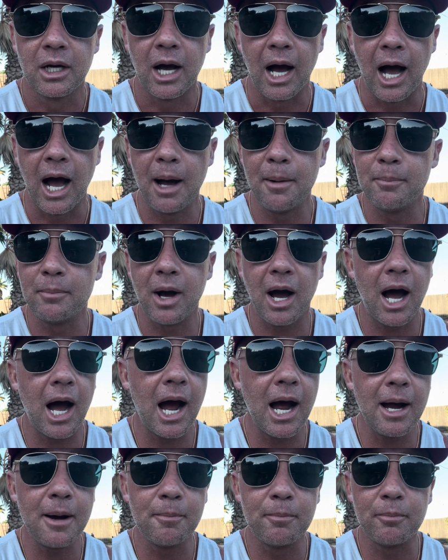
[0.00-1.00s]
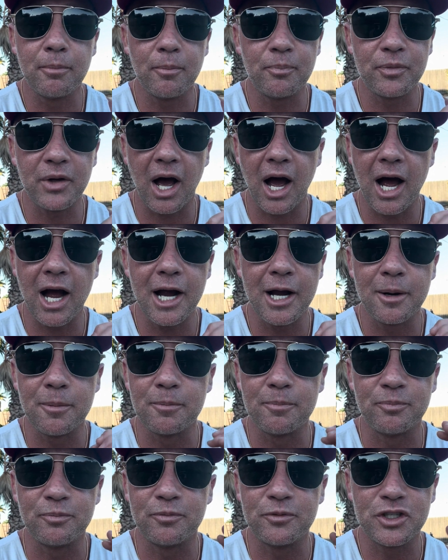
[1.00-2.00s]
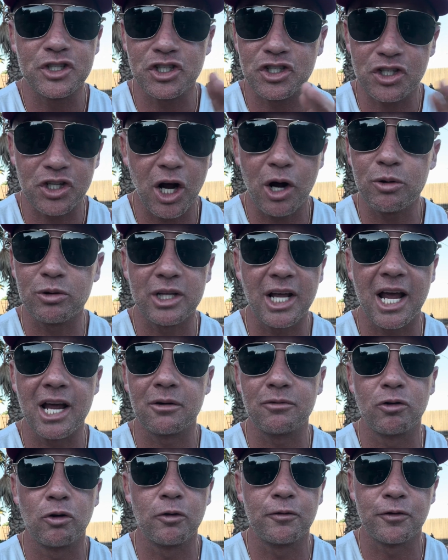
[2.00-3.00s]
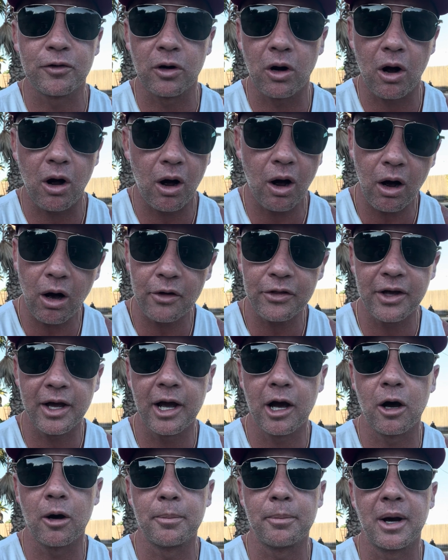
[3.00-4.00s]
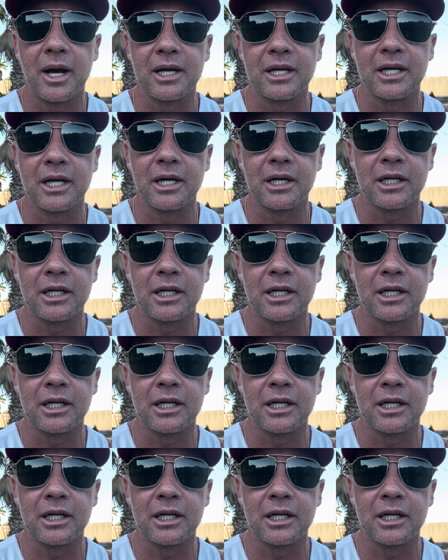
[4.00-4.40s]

I am so thankful for all the help I get,